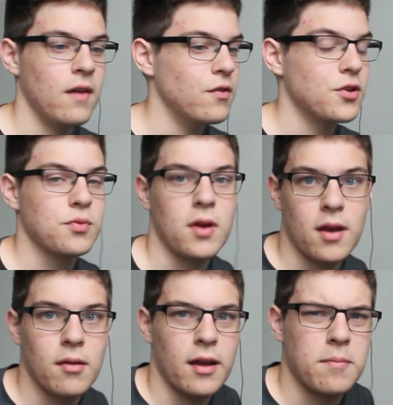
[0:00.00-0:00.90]
if you just want
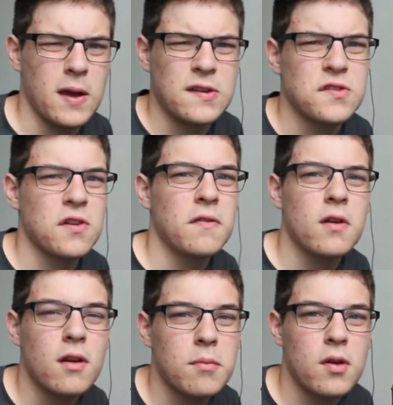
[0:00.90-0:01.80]
to get like pictures off
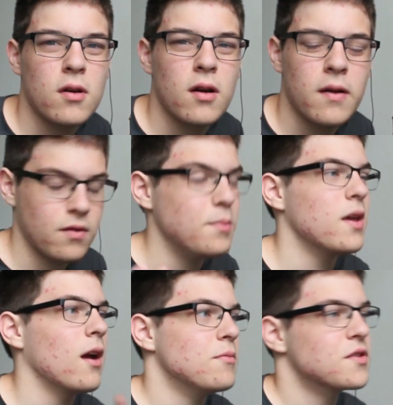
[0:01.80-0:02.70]
your computer. For
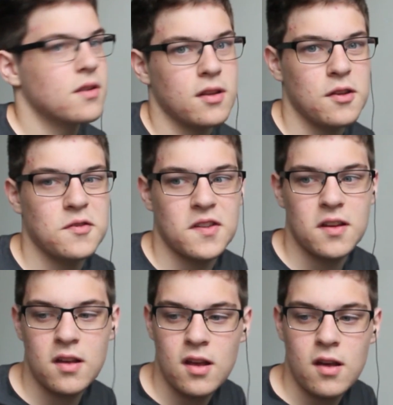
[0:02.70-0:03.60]
me, I'm just going to use
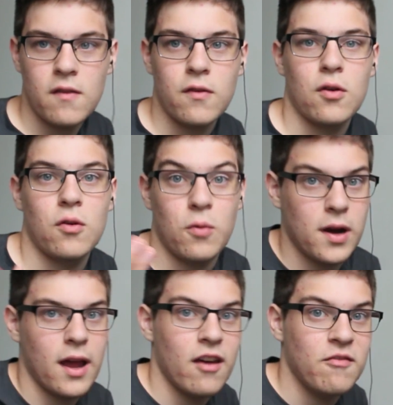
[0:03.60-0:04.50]
it for
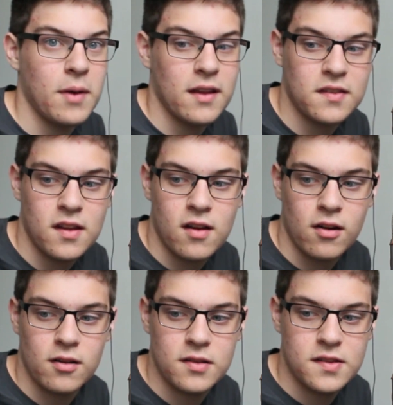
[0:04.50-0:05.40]
when I have my SD
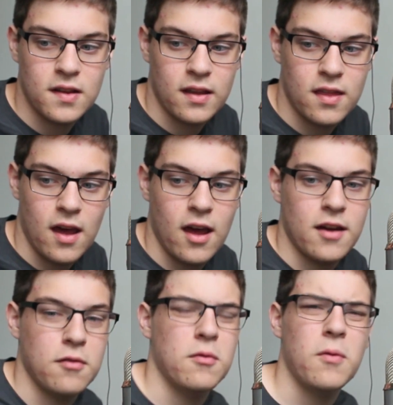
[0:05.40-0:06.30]
cards like that.
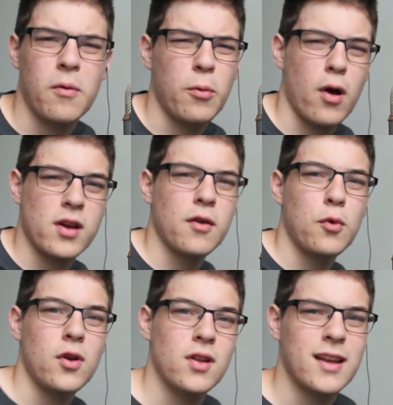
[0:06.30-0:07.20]
I don't want
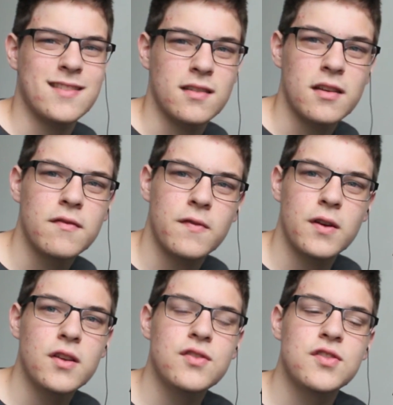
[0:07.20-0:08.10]
to like delete
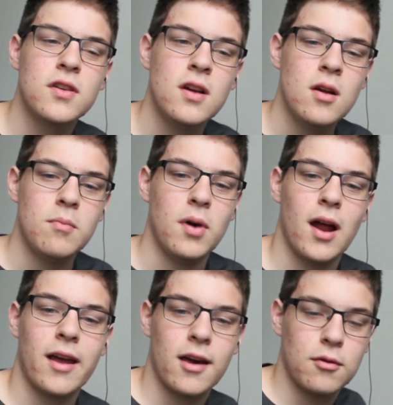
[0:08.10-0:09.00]
footage,
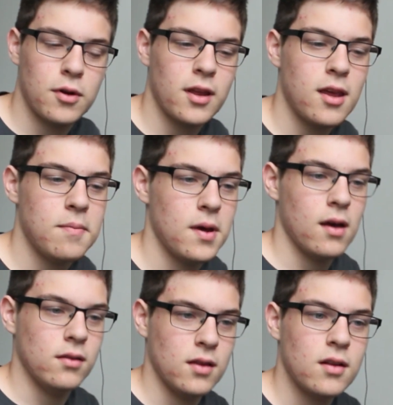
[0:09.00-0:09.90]
but I kind of want to keep
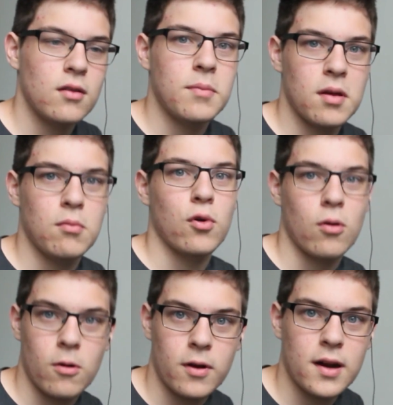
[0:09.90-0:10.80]
it a little bit more
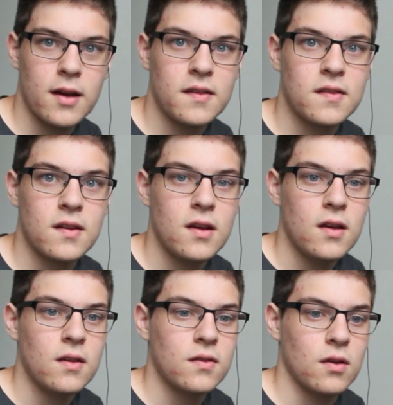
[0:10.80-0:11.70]
organized.
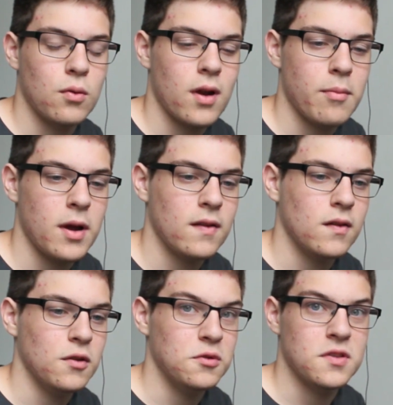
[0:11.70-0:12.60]
So what I might
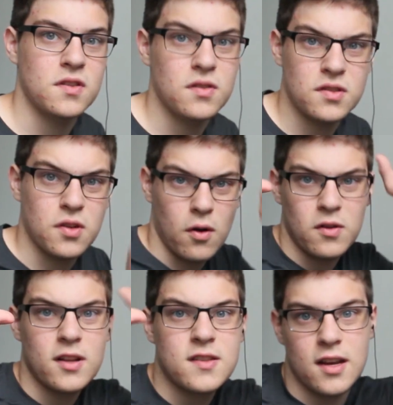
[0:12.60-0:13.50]
do is, so
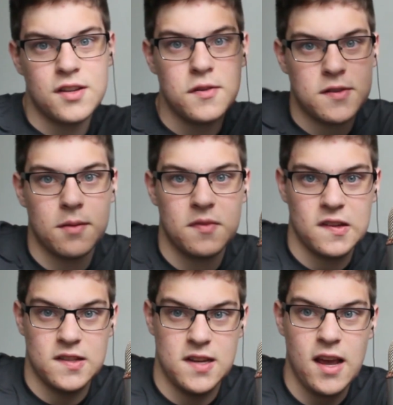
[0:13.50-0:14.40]
let's say I shoot
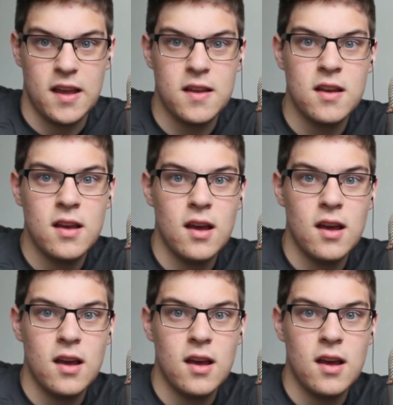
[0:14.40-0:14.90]
something today,